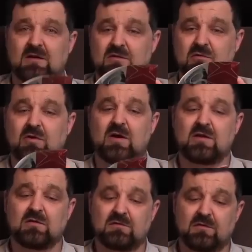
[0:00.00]
you'll know how
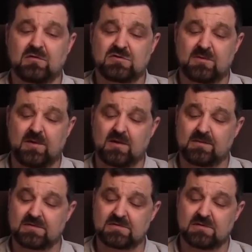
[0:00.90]
to use Photoshop
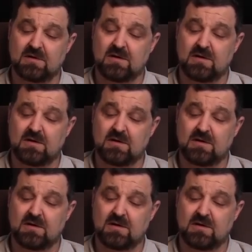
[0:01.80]
Elements.